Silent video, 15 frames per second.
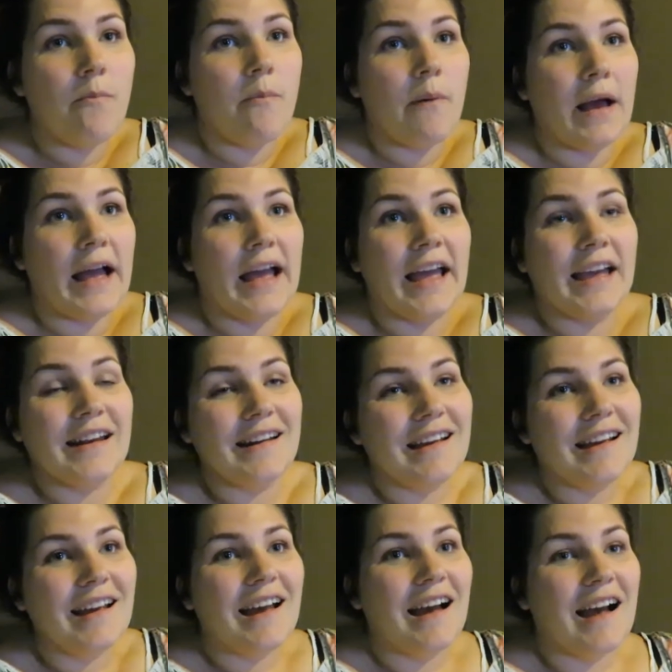But
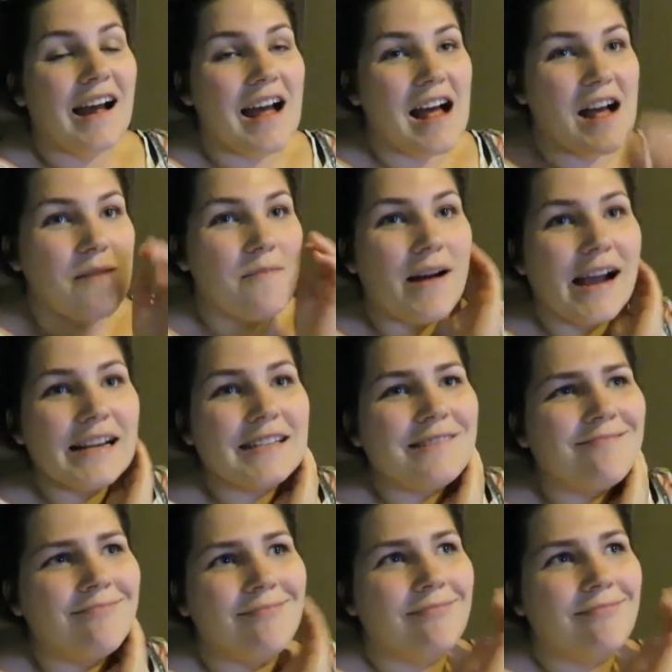I